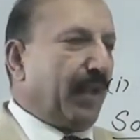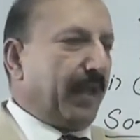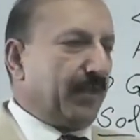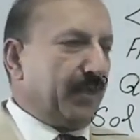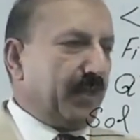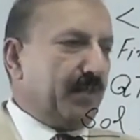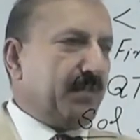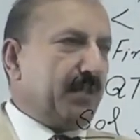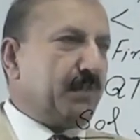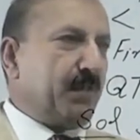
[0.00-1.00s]
and here in
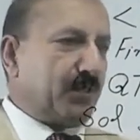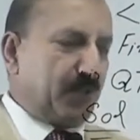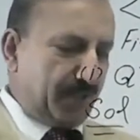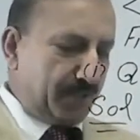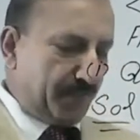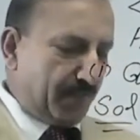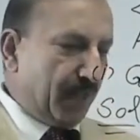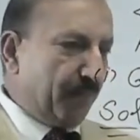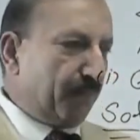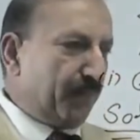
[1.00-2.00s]
this picture
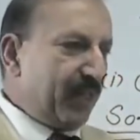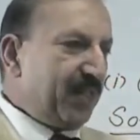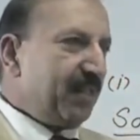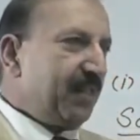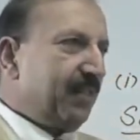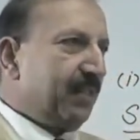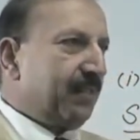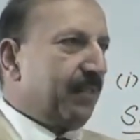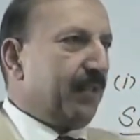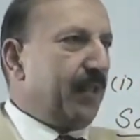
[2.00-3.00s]
PT
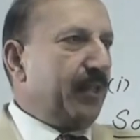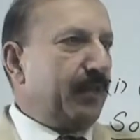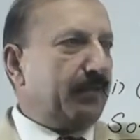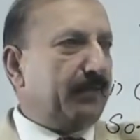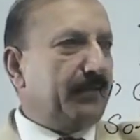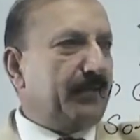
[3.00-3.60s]
is here.